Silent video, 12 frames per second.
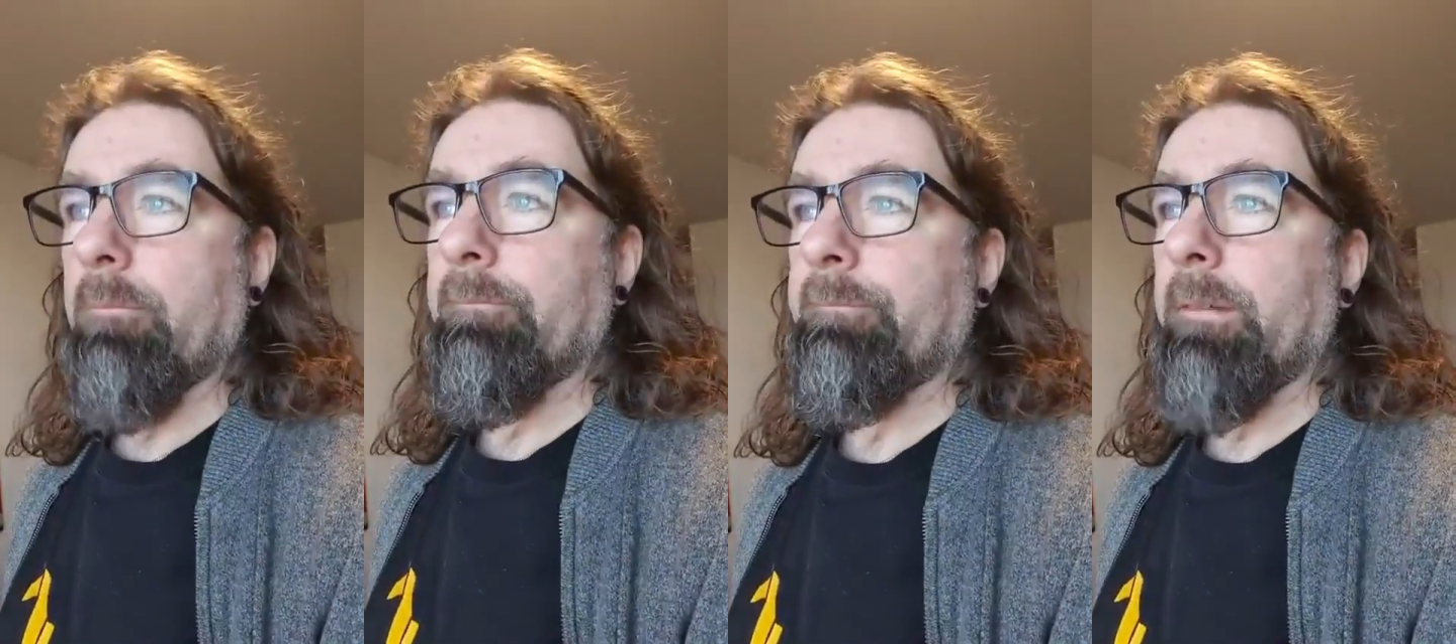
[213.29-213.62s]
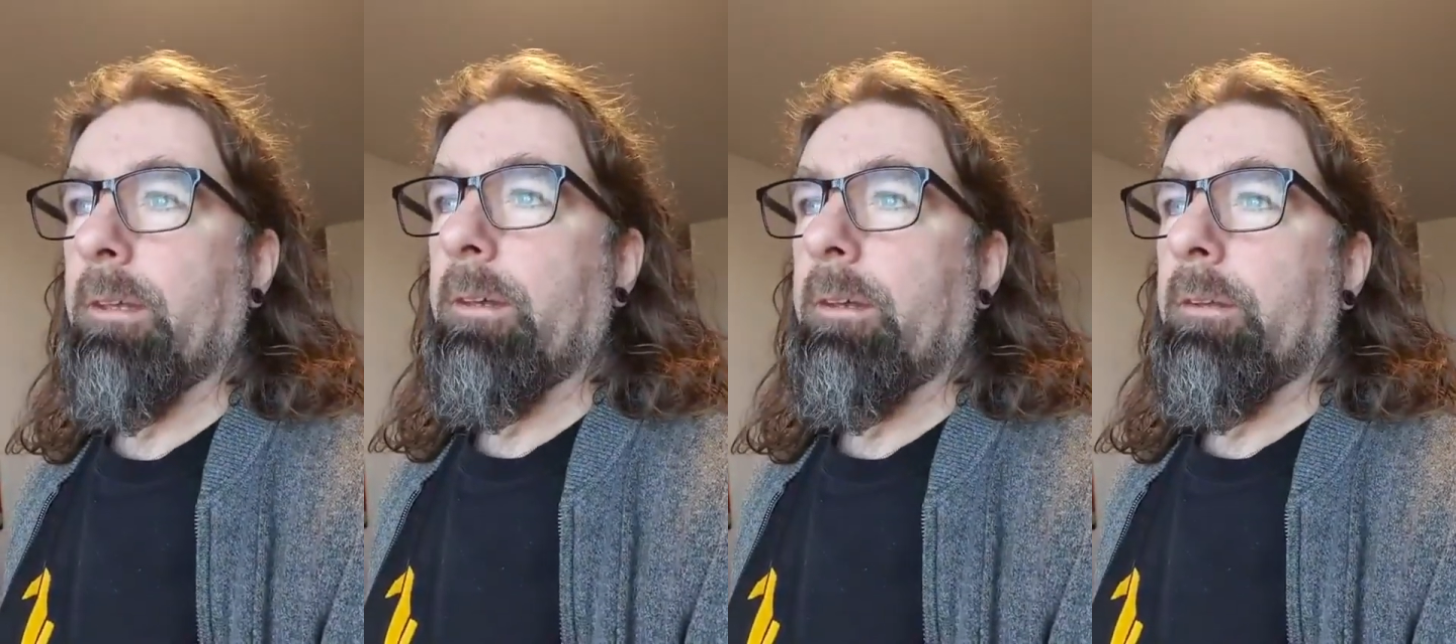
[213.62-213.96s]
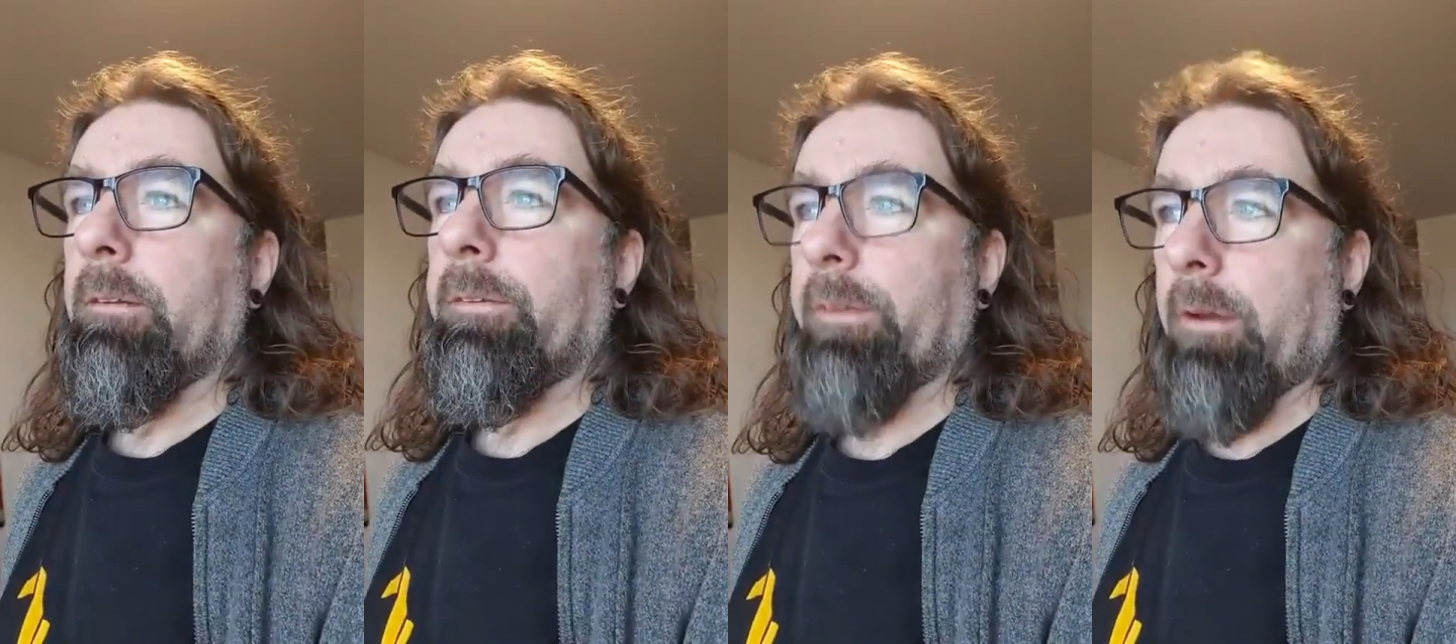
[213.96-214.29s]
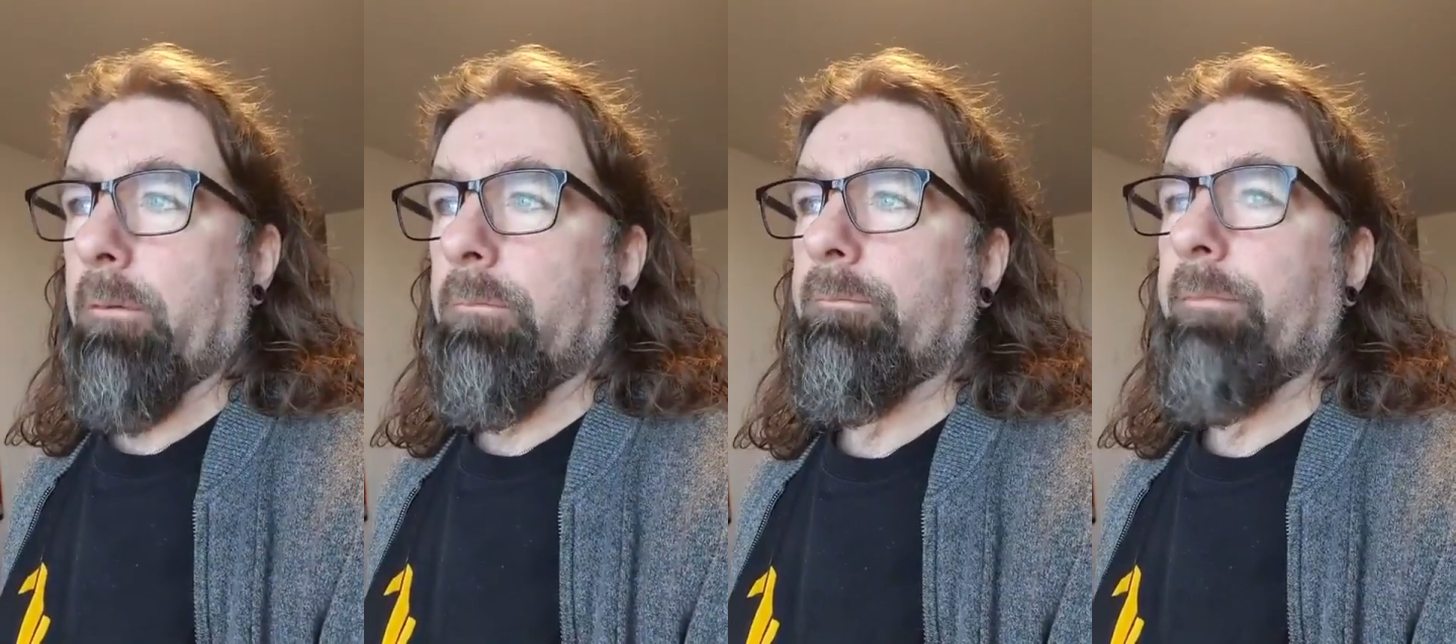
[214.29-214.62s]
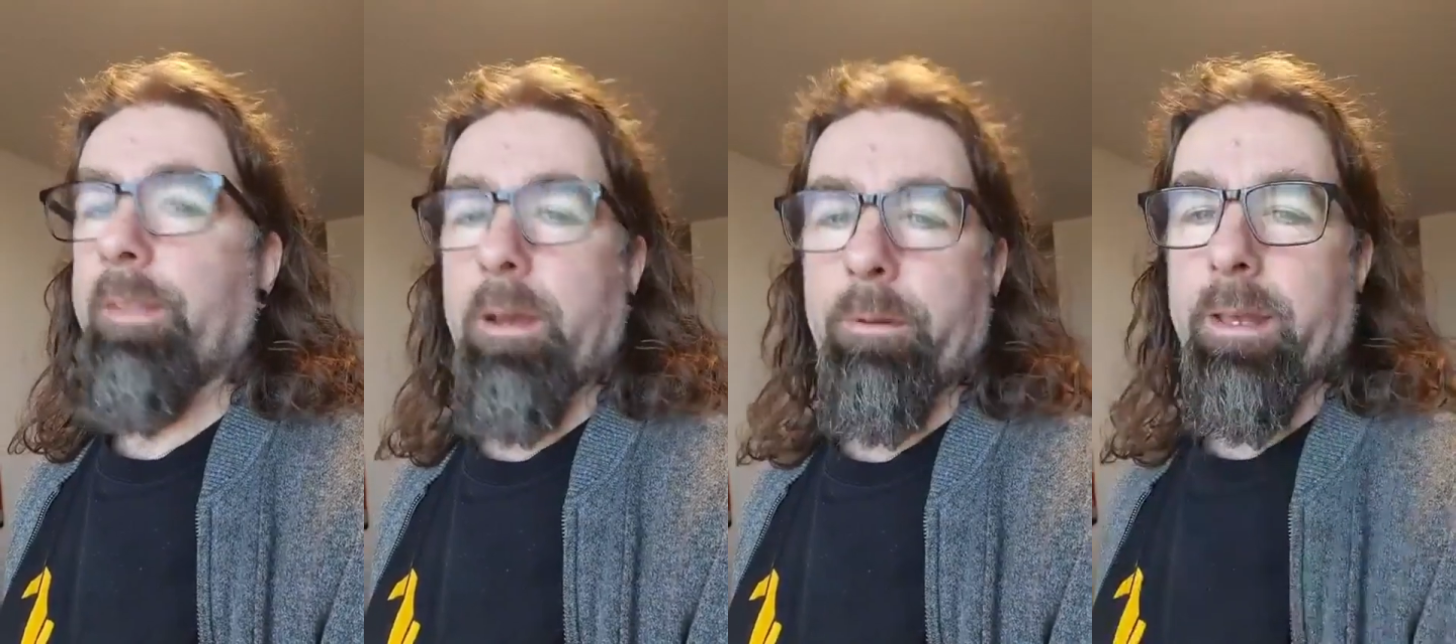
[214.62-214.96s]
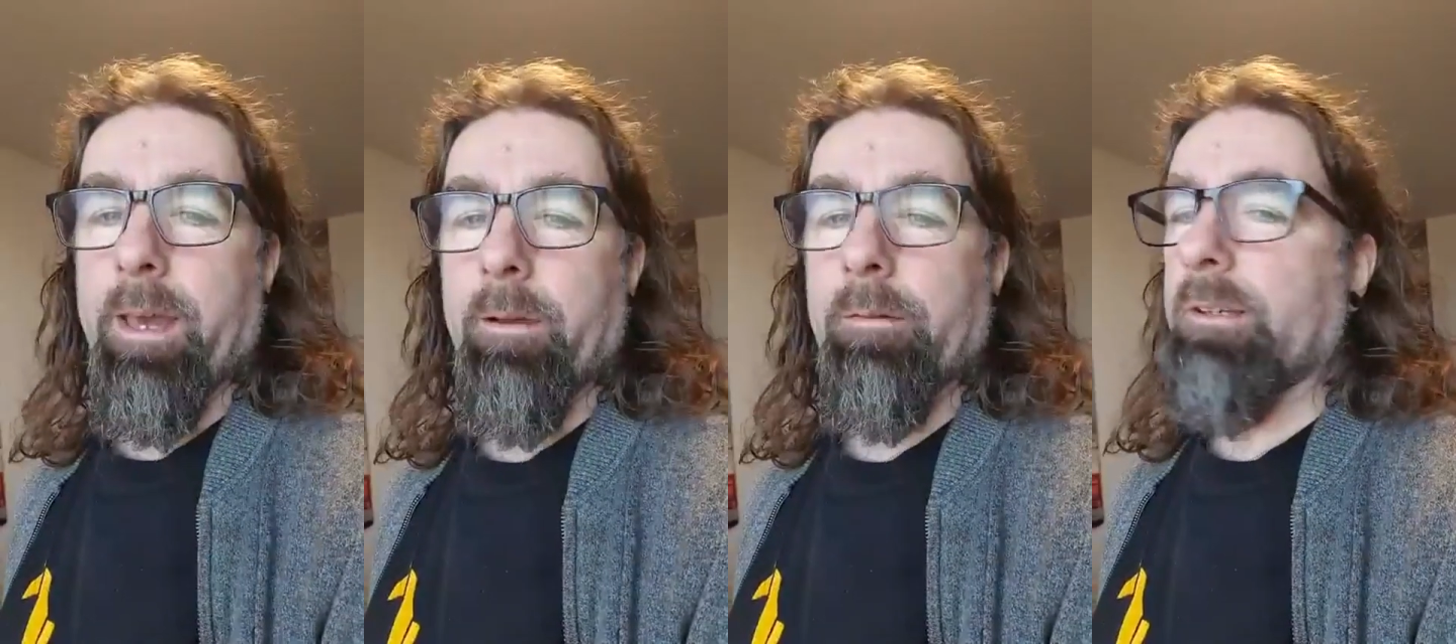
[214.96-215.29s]
Okay, so
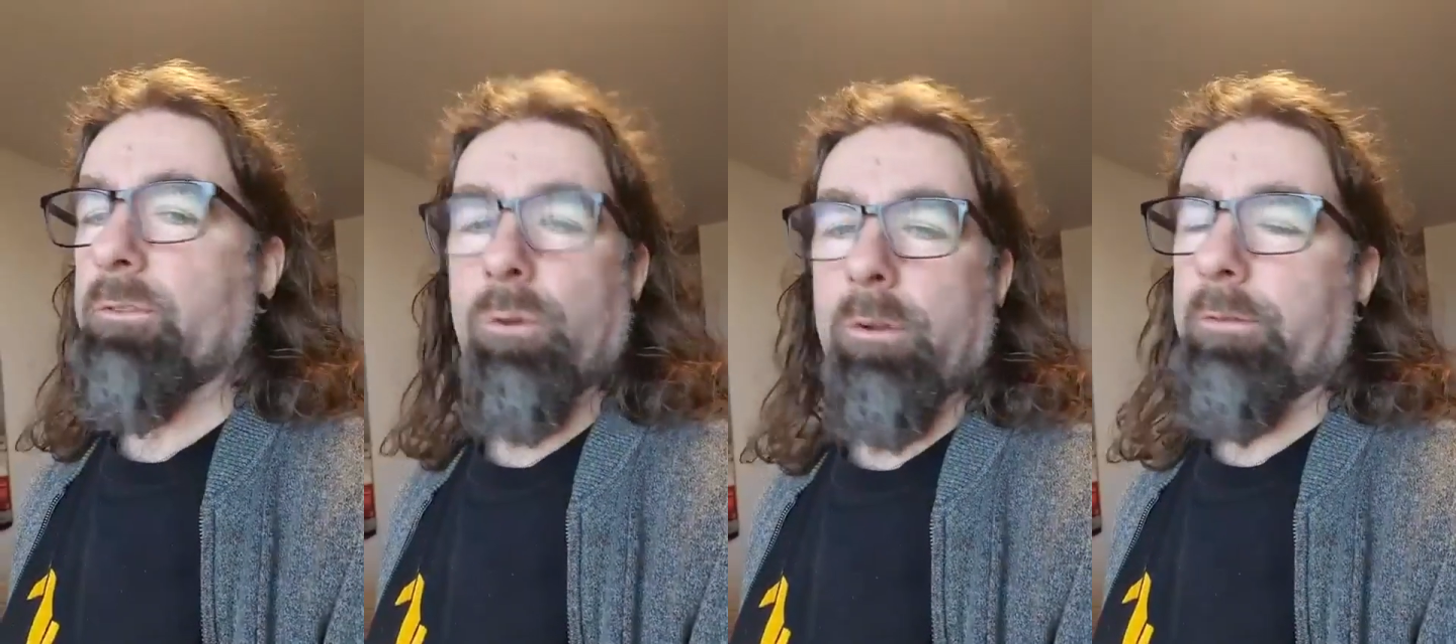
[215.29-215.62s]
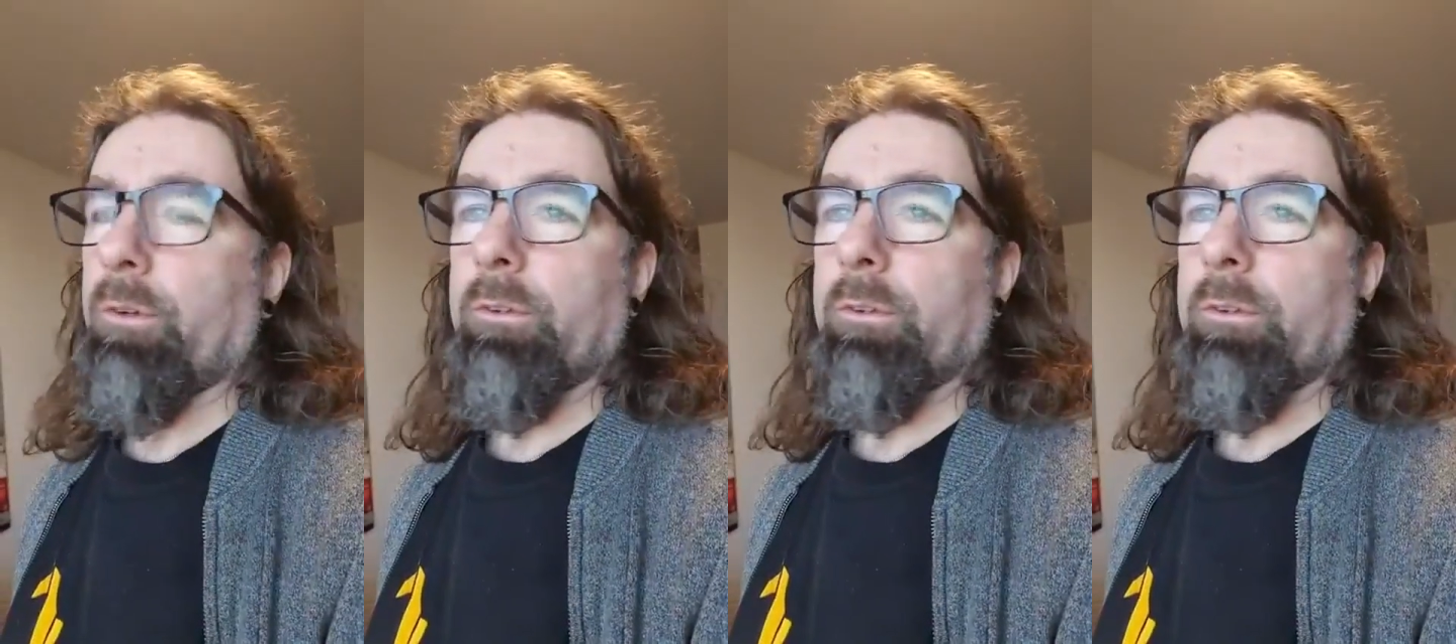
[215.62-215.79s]
there we go.